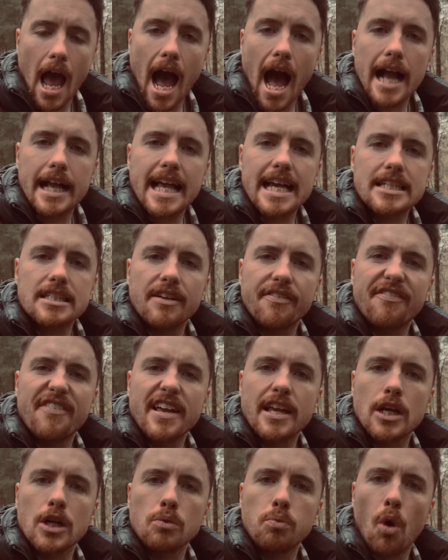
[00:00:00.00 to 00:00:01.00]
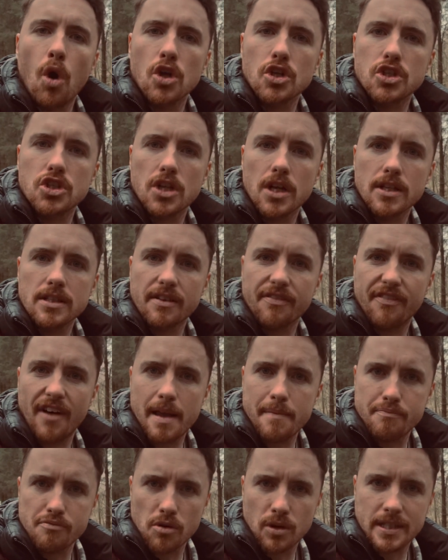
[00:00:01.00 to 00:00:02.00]
I guess the thinking was, to
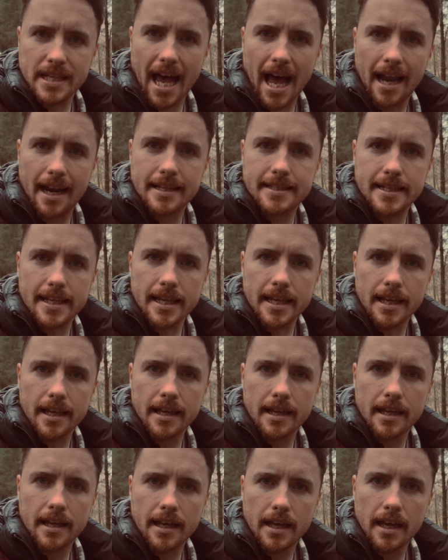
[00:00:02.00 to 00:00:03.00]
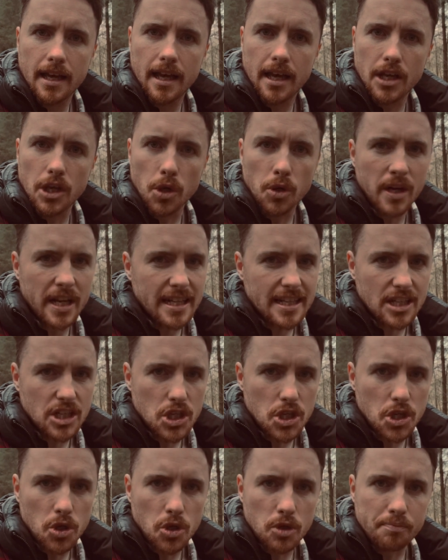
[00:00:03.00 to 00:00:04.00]
fight brutality, you needed to
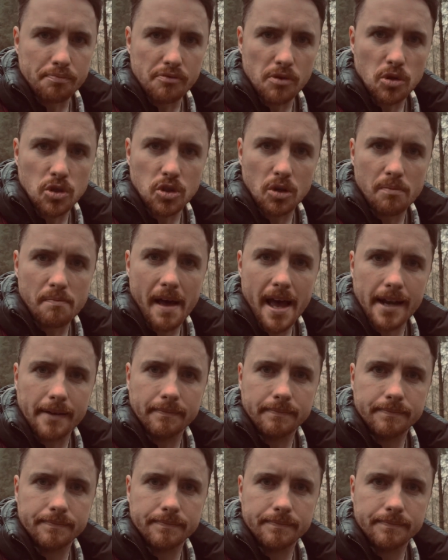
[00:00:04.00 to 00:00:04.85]
use brutal men.